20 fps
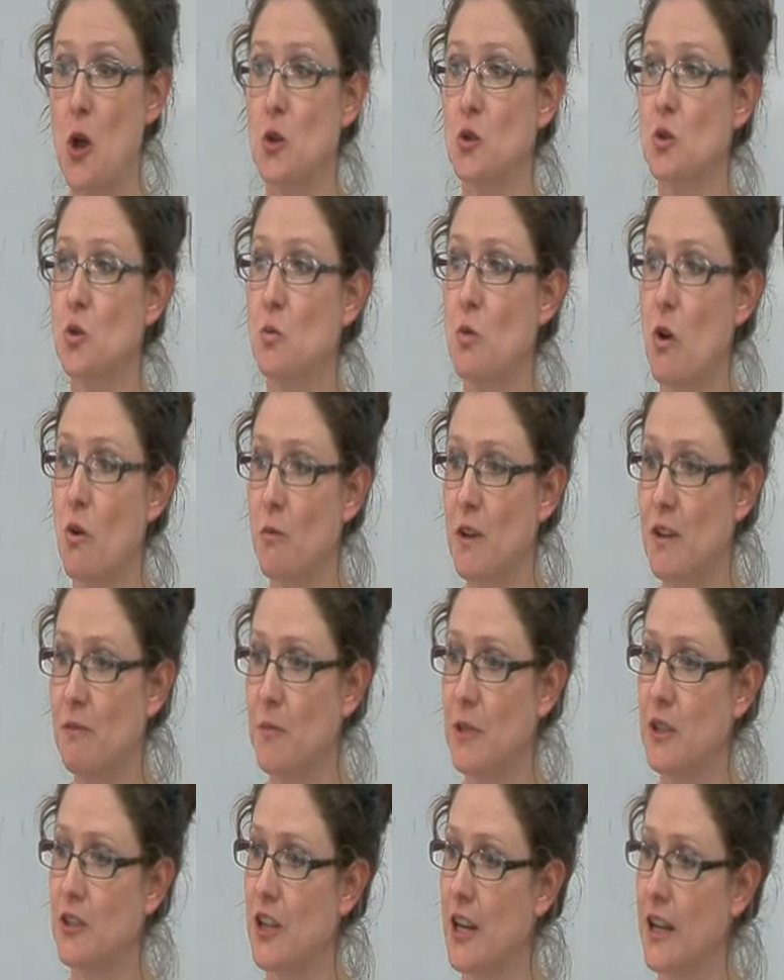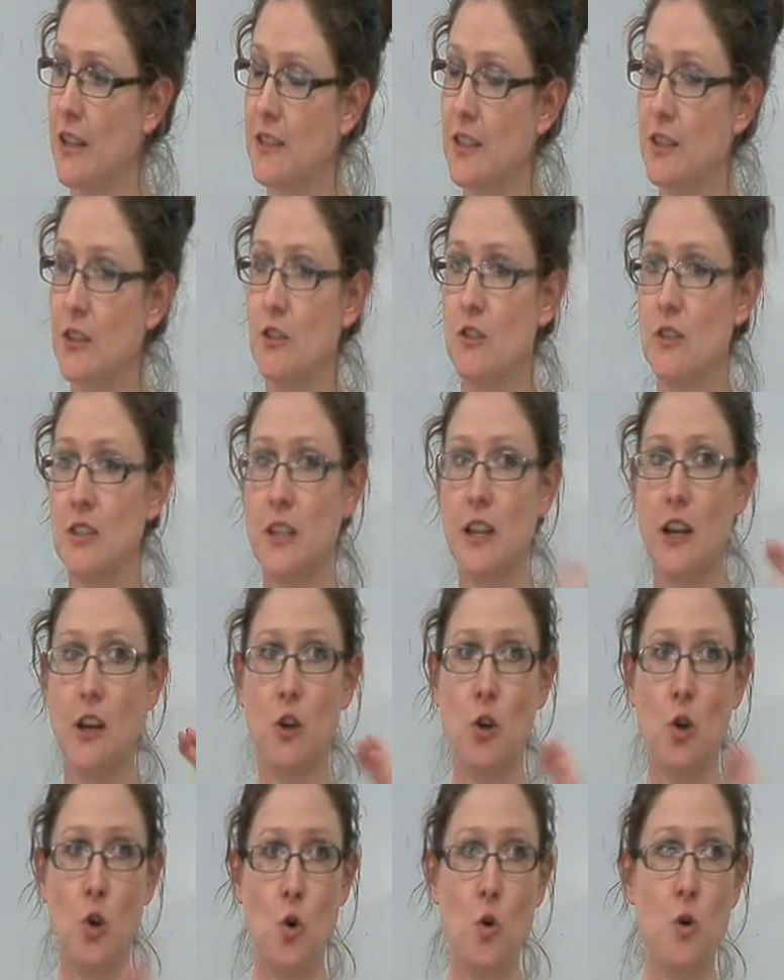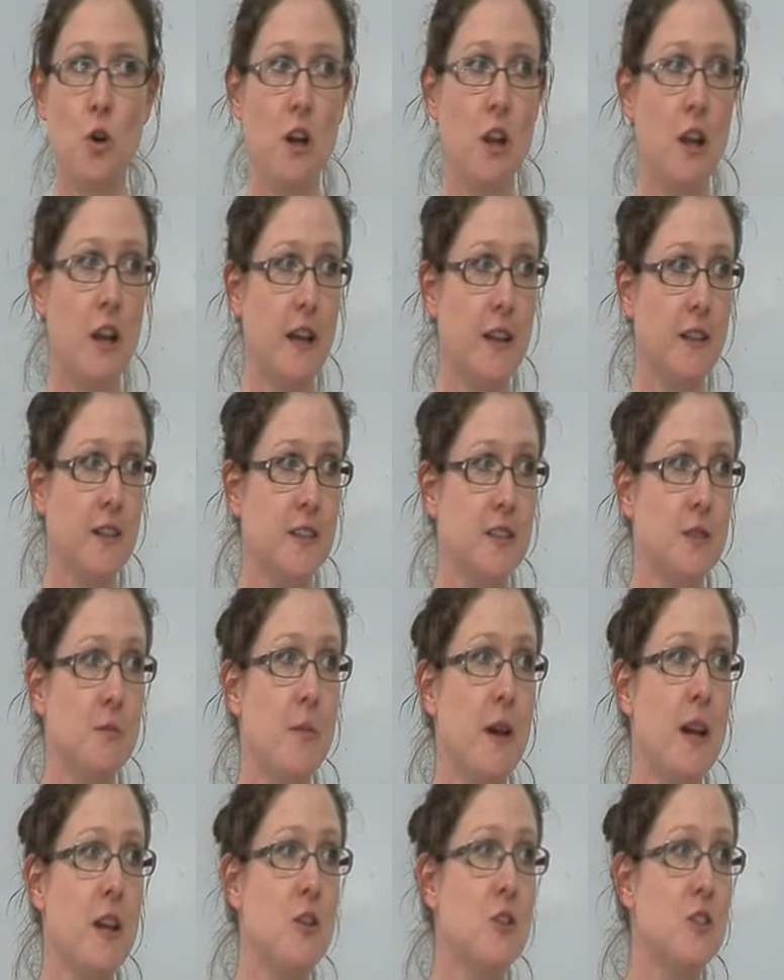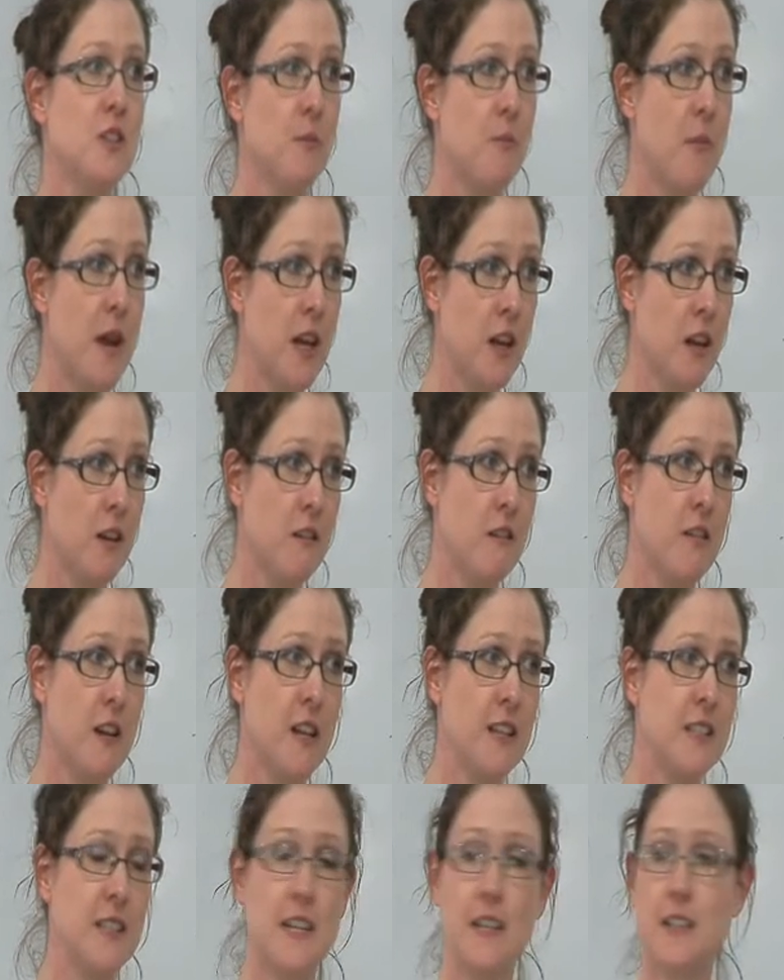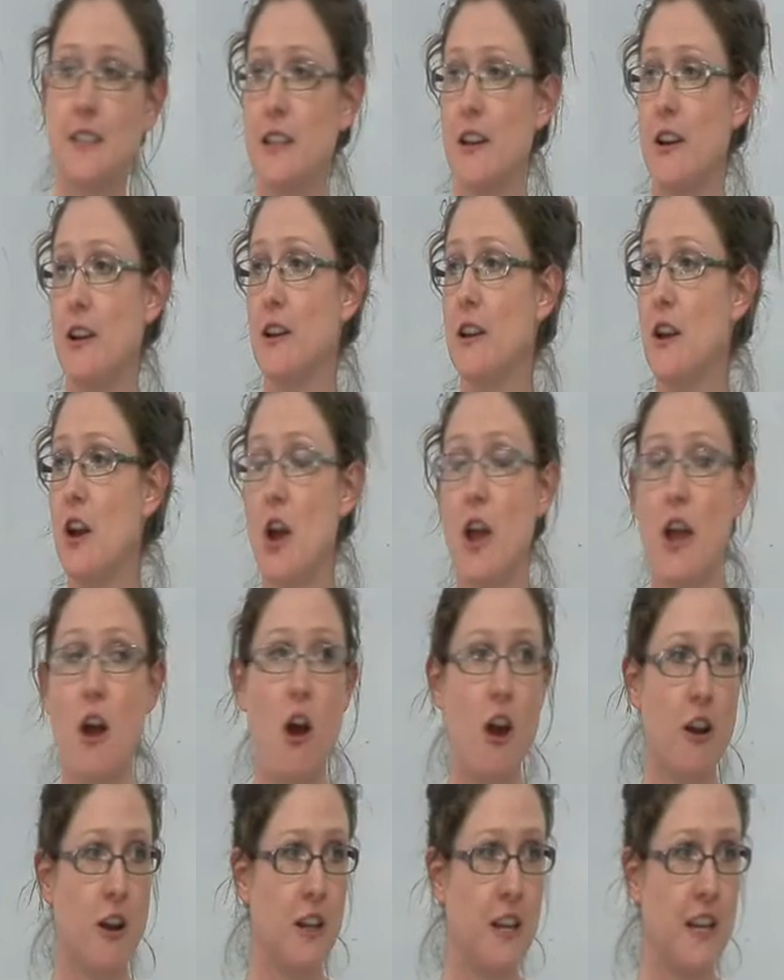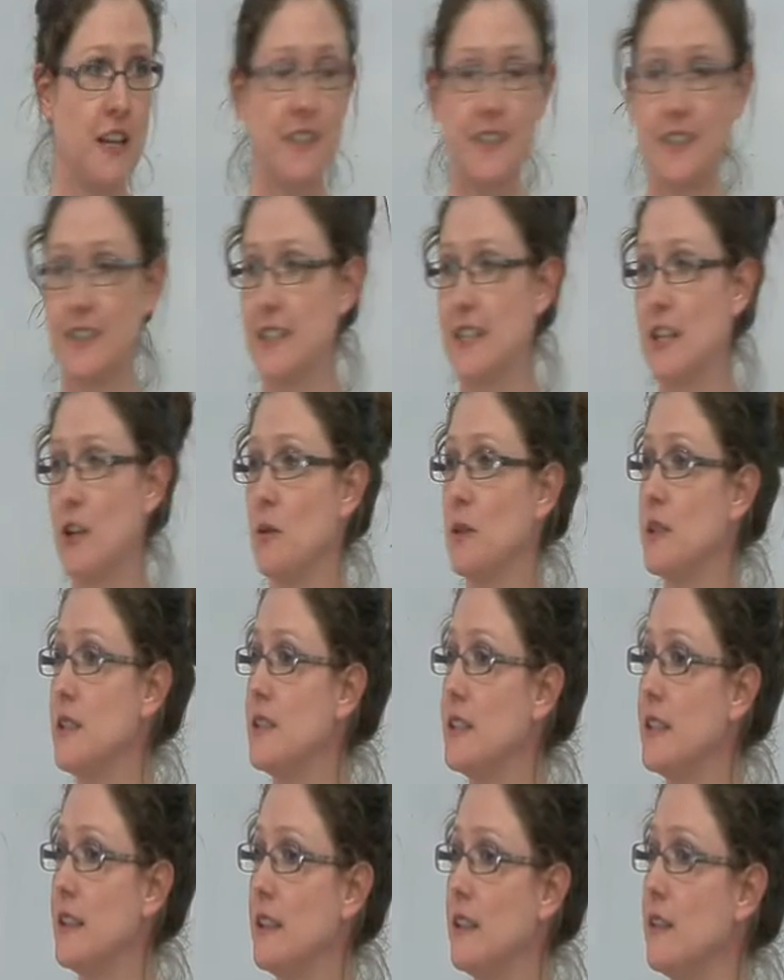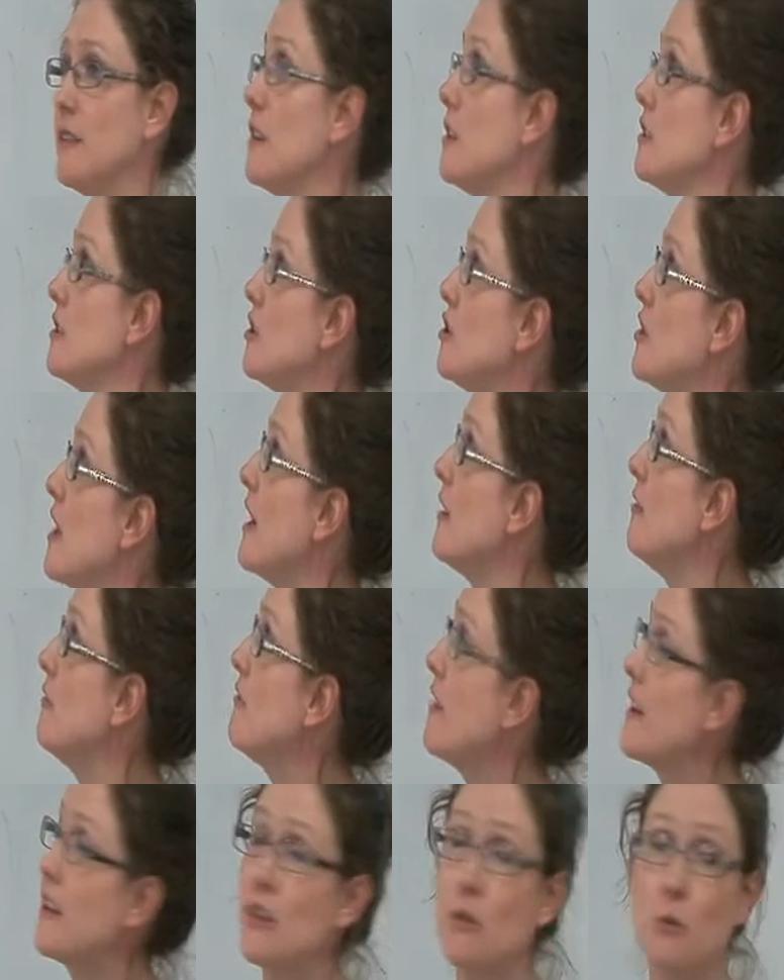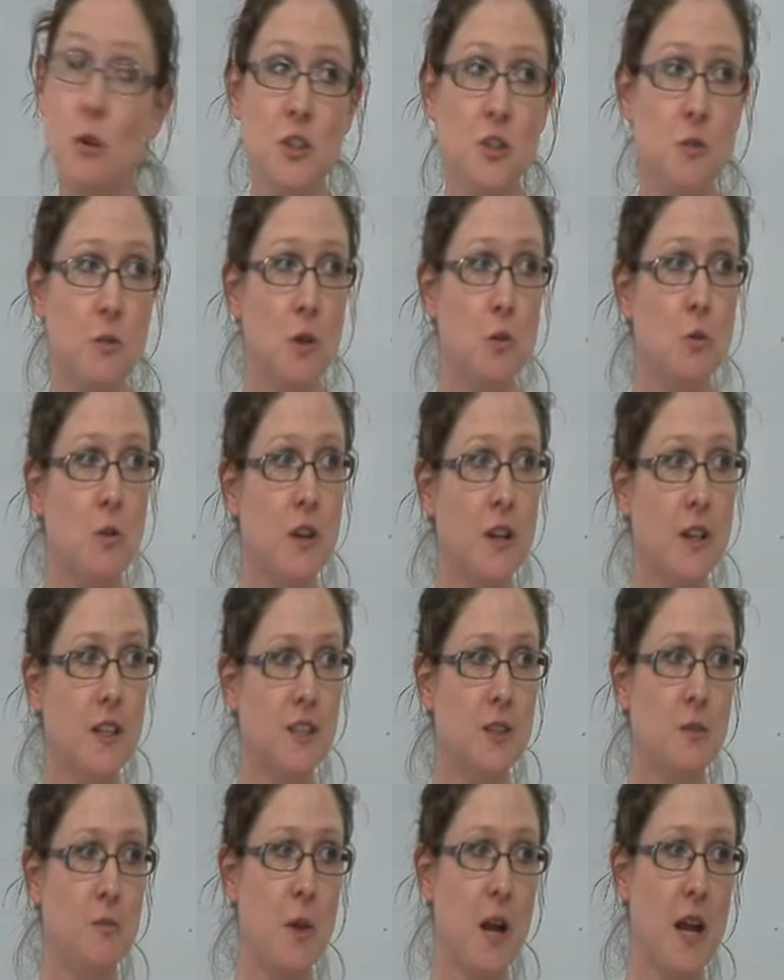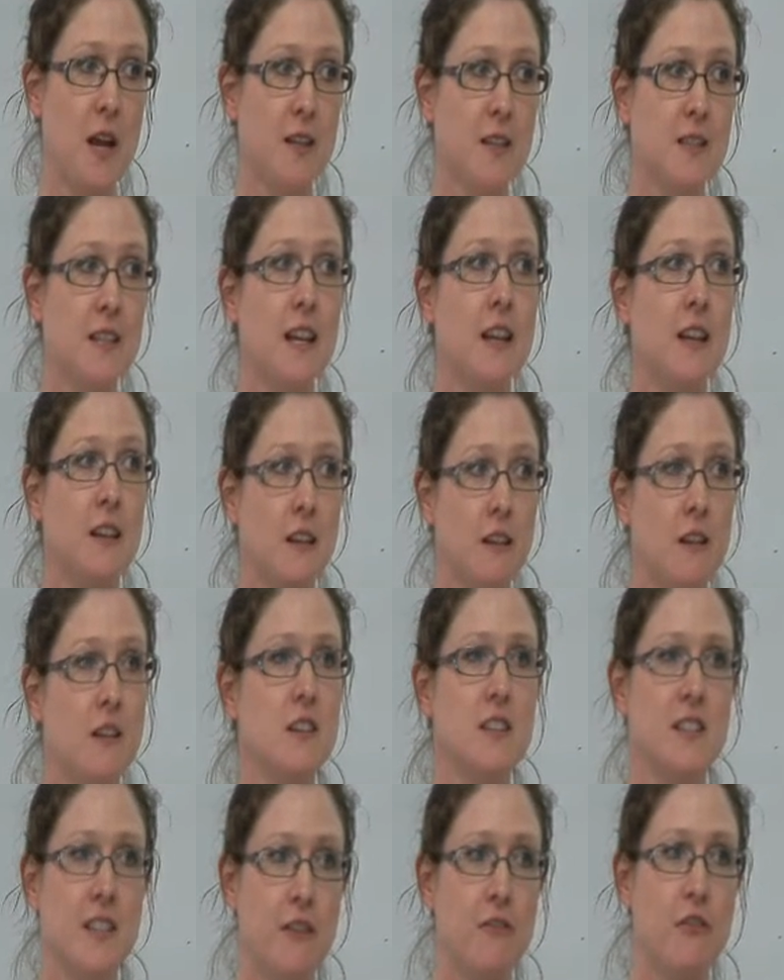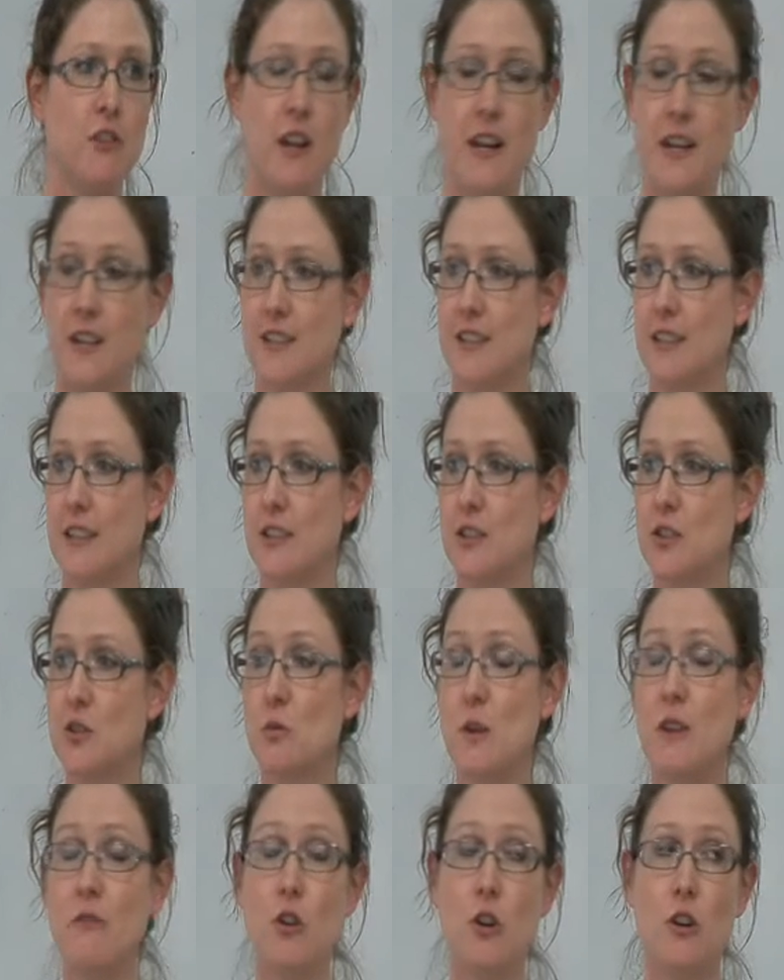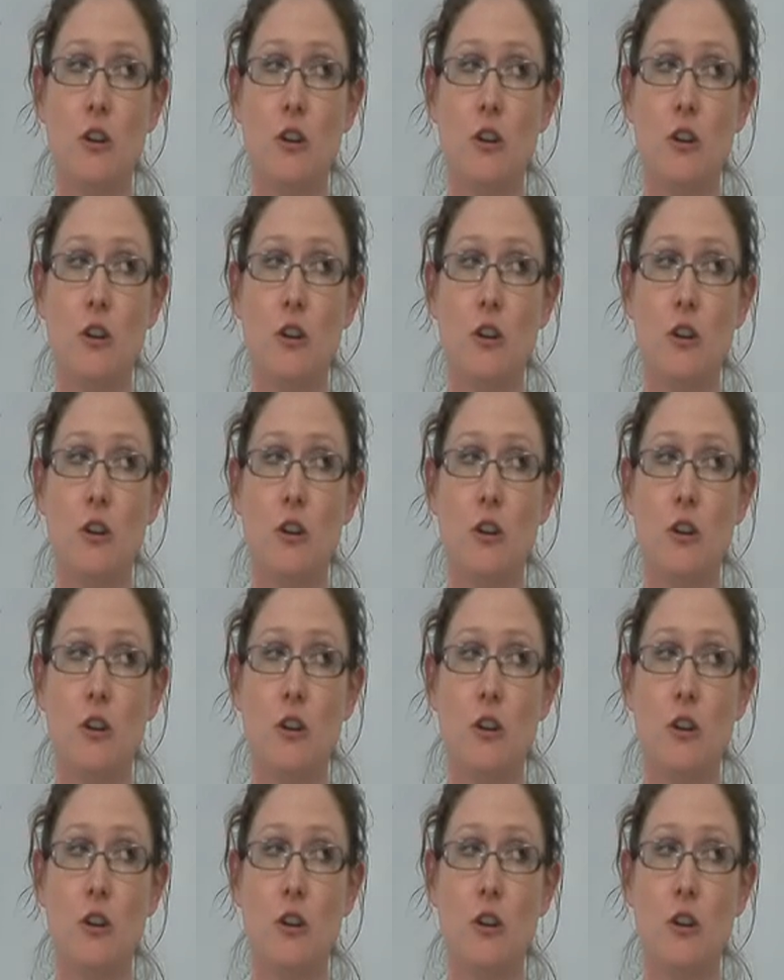So what we've been trying to do is get a core list by using microarray data, RNA sequencing, to try and find the ones we know are expressed in several isolates. So we